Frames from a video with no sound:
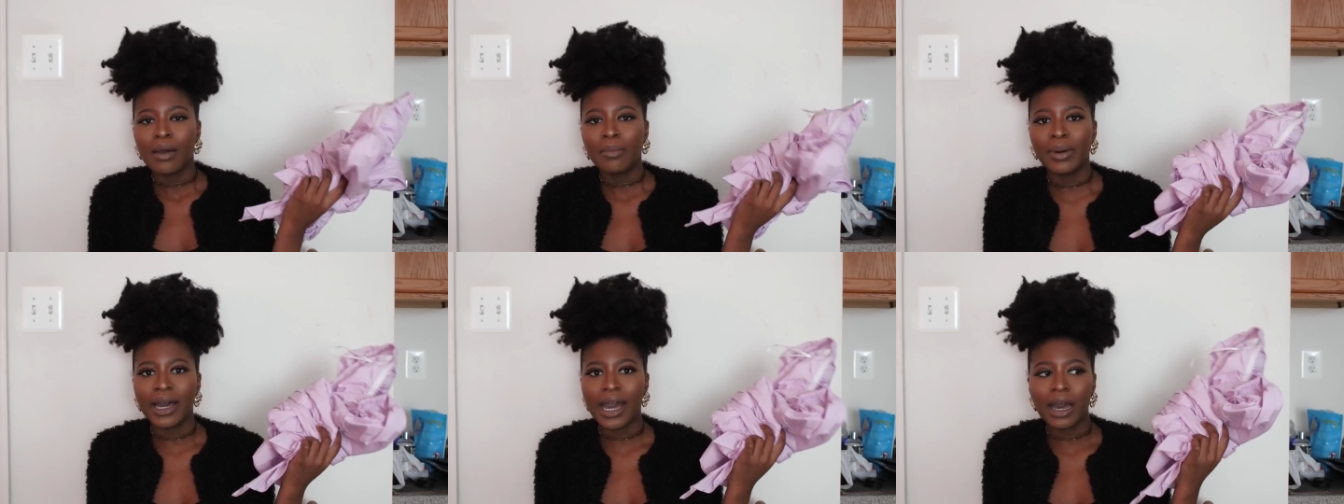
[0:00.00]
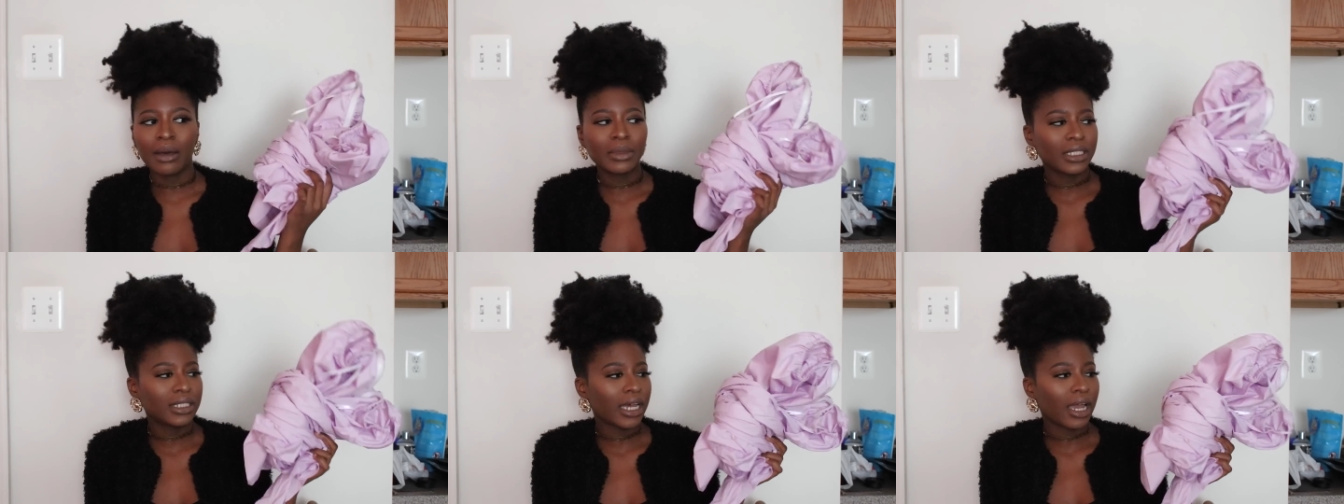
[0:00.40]
but
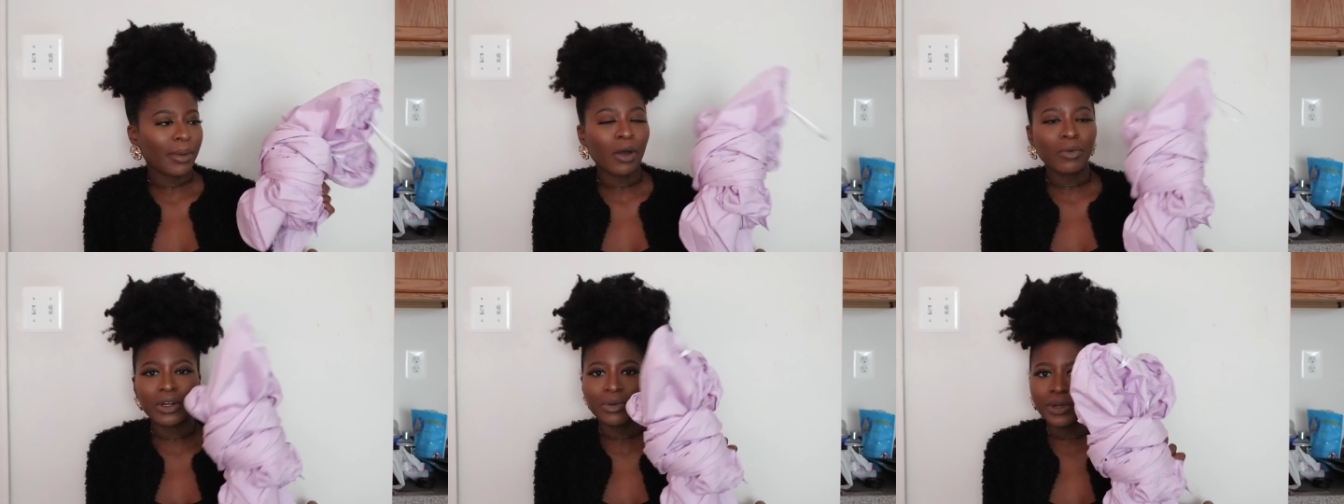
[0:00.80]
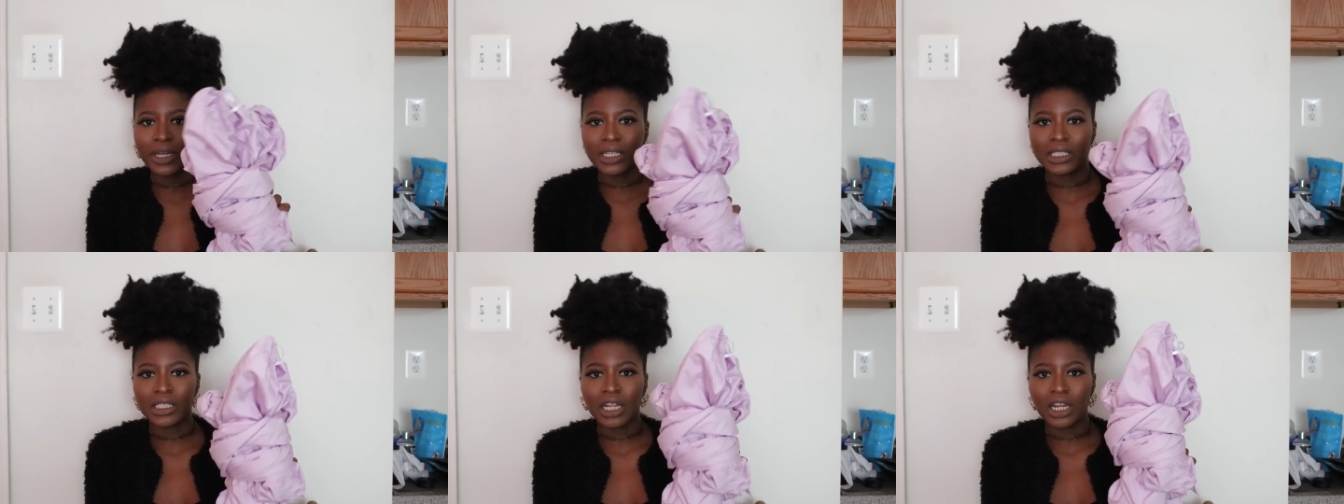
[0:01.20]
I'm the type I want to wear
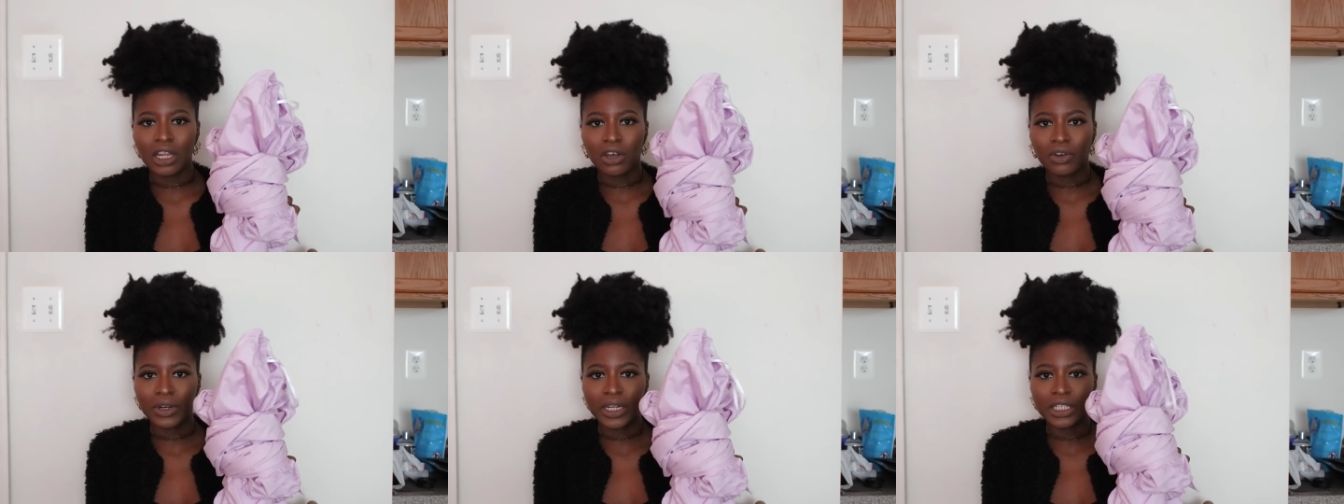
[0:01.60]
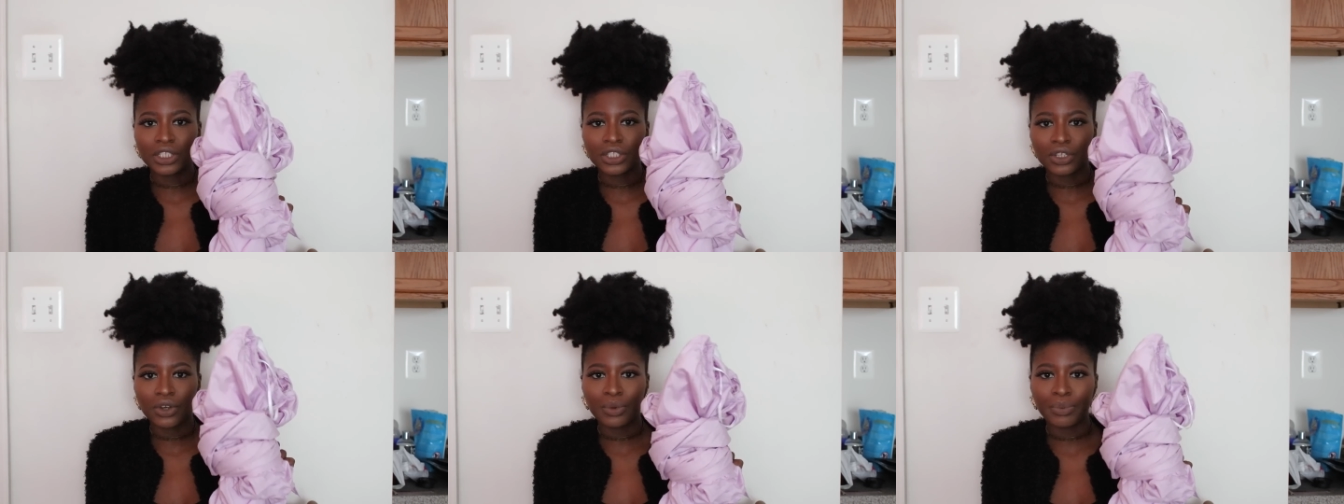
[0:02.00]
this alone it's
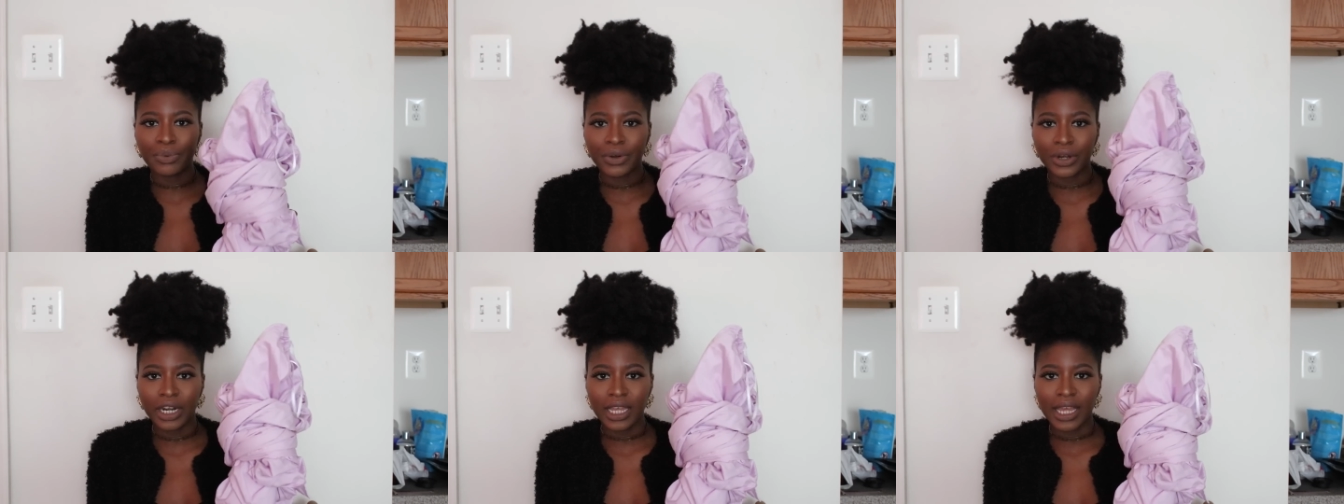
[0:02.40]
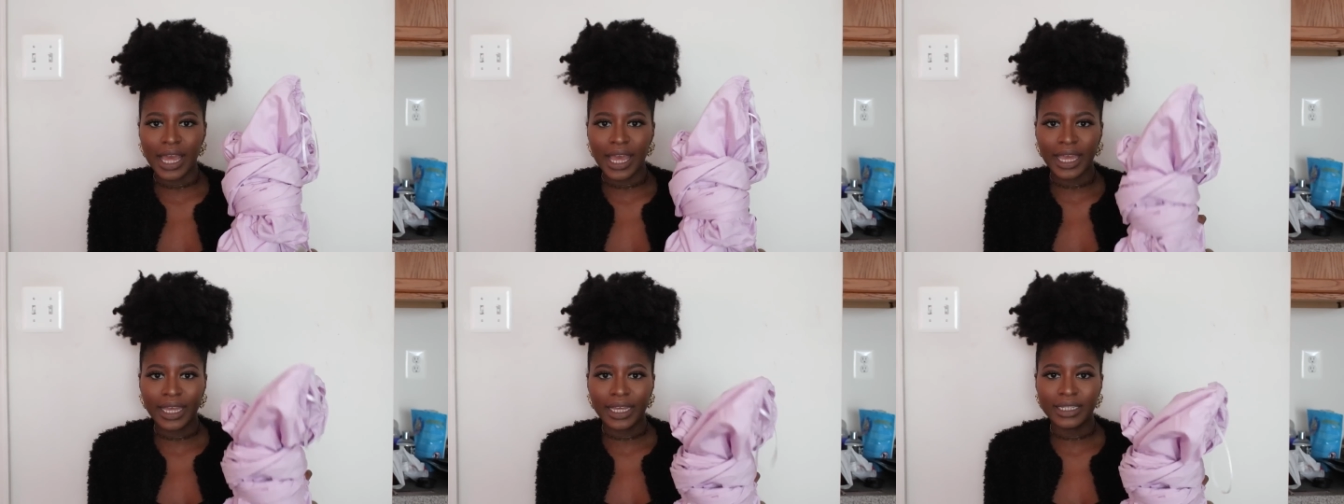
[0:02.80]
so
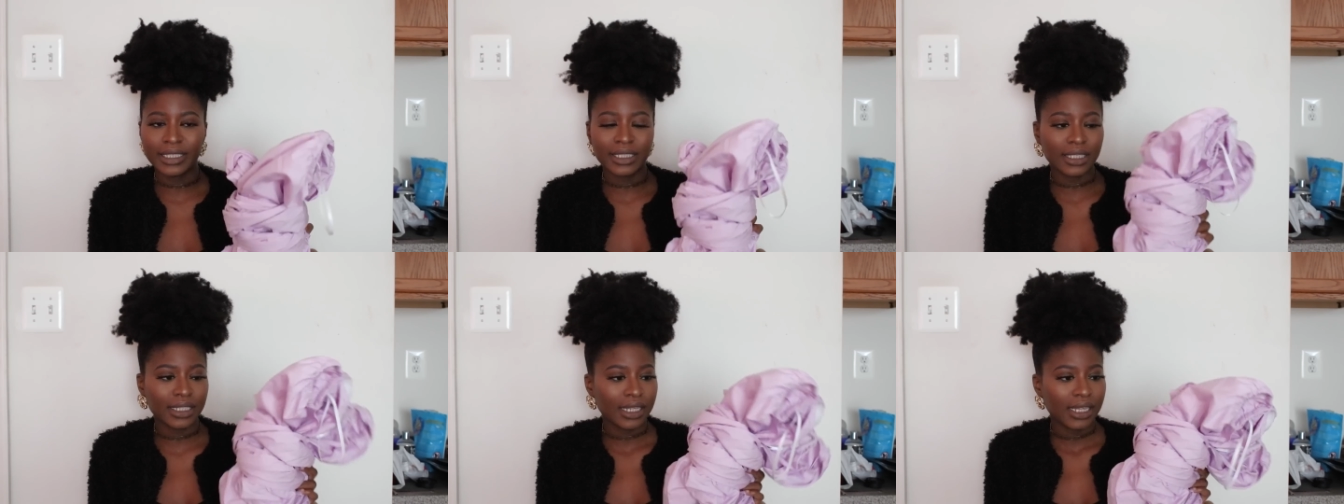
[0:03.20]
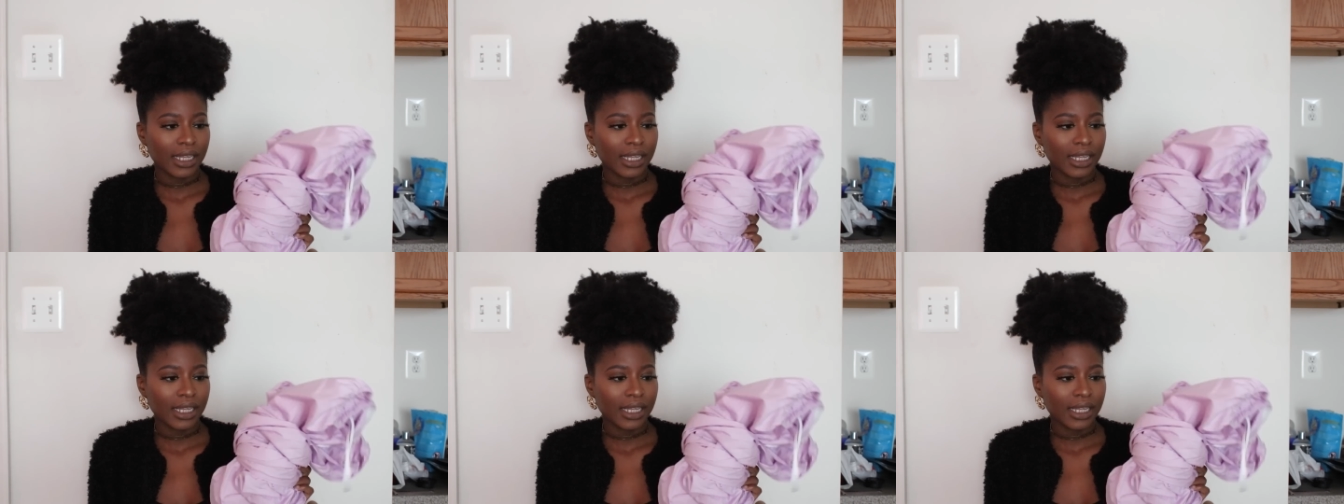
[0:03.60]
pretty and